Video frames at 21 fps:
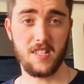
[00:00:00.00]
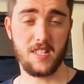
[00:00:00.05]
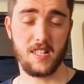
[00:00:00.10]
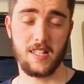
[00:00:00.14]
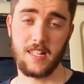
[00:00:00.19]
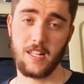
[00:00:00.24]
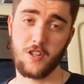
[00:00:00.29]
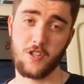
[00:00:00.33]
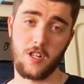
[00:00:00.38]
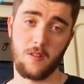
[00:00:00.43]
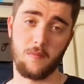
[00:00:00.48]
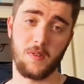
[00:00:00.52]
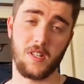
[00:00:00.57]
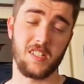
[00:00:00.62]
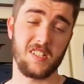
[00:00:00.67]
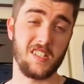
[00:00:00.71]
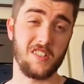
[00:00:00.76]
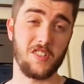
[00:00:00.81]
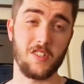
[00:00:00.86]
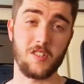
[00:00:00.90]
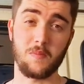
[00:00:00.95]
connection
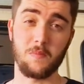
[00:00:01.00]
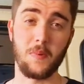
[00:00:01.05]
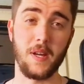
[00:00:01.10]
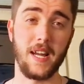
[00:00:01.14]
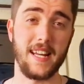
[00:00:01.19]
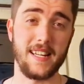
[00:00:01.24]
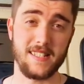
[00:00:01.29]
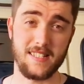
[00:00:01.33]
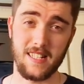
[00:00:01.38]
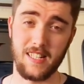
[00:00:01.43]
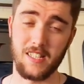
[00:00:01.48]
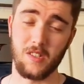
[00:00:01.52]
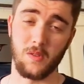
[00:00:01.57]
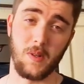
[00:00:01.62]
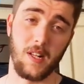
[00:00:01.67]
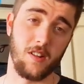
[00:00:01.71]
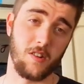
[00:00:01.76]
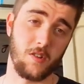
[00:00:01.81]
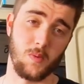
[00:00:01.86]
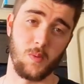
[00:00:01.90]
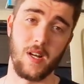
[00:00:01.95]
because it's just better in the
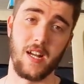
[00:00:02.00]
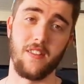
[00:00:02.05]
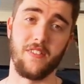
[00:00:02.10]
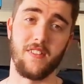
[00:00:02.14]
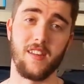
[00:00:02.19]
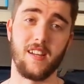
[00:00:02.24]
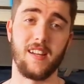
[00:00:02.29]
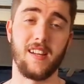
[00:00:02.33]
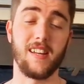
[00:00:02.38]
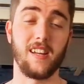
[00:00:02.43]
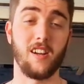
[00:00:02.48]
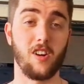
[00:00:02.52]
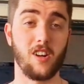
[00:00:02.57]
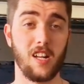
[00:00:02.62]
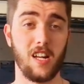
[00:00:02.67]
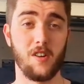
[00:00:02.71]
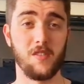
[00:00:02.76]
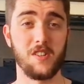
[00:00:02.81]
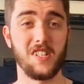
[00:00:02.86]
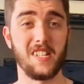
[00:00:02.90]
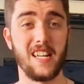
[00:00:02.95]
Welsh weather. On
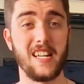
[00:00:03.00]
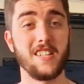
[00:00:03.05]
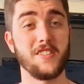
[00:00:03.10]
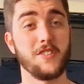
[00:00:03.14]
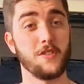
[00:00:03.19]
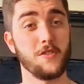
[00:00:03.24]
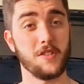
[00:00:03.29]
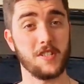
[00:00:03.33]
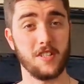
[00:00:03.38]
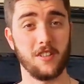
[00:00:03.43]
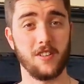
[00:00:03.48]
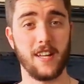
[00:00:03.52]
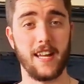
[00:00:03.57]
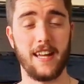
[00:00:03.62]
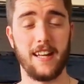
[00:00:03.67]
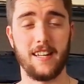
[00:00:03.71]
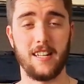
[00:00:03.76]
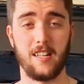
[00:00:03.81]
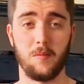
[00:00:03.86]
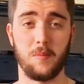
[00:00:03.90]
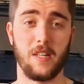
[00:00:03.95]
cloudy days, you still
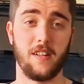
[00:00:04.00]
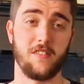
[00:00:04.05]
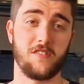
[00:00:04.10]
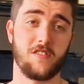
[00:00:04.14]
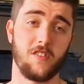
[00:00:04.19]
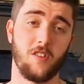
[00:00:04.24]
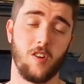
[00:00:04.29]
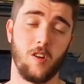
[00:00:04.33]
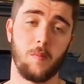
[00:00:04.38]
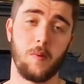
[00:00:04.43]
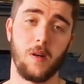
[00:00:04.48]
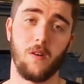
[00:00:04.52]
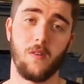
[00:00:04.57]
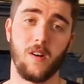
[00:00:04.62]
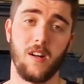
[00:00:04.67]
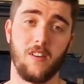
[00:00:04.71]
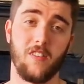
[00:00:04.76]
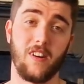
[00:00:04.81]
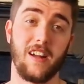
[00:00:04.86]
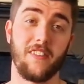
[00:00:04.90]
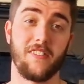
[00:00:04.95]
get a little bit of solar
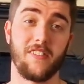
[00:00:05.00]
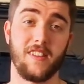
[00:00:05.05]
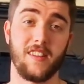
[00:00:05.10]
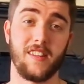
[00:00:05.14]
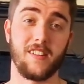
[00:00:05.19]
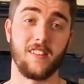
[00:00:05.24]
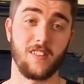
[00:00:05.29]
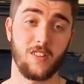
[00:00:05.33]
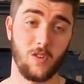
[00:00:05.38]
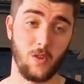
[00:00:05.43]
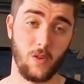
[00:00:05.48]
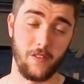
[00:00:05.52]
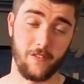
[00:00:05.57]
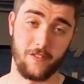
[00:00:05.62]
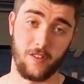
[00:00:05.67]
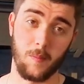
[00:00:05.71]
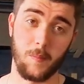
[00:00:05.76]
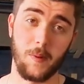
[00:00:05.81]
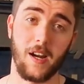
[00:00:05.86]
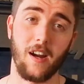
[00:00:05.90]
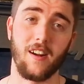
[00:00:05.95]
power rather than going
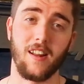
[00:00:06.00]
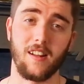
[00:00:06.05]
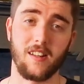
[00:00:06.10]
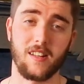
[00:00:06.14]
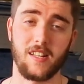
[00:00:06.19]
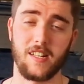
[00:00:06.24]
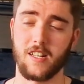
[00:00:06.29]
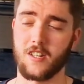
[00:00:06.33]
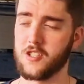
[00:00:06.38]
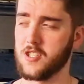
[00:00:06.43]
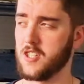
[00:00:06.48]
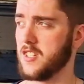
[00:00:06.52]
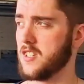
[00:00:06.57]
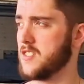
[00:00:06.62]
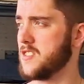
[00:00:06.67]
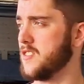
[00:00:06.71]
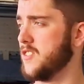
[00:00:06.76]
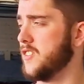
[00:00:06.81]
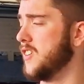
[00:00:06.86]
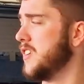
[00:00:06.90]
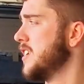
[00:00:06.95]
for a parallel connection.
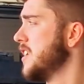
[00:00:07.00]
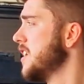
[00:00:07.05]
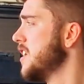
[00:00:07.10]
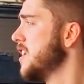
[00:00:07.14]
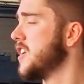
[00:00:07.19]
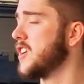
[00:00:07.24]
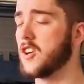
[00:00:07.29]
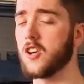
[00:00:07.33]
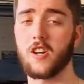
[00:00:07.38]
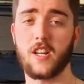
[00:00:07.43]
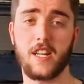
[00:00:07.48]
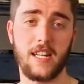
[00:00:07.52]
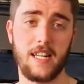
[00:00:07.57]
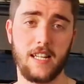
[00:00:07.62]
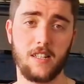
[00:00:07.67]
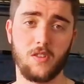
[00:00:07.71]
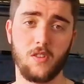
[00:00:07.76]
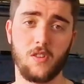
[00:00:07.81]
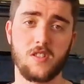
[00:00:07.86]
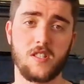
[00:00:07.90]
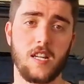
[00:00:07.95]
So got to connect those